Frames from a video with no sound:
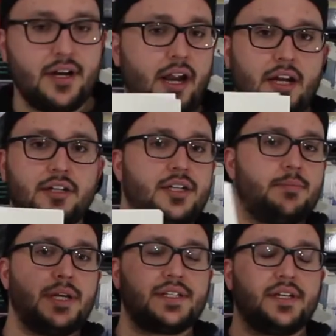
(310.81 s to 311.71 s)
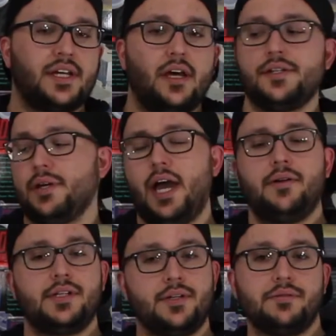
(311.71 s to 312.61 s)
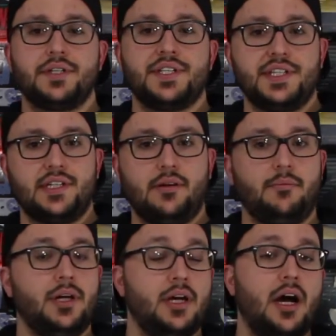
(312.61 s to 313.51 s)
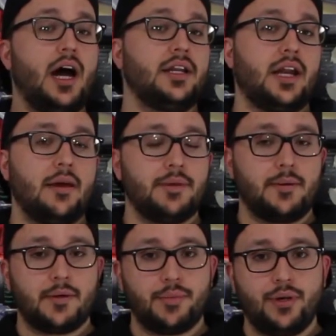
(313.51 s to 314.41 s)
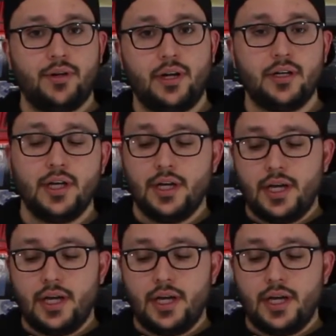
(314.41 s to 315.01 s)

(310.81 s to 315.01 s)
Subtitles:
No, it actually just basically tells you how to use the system on an IBM computer,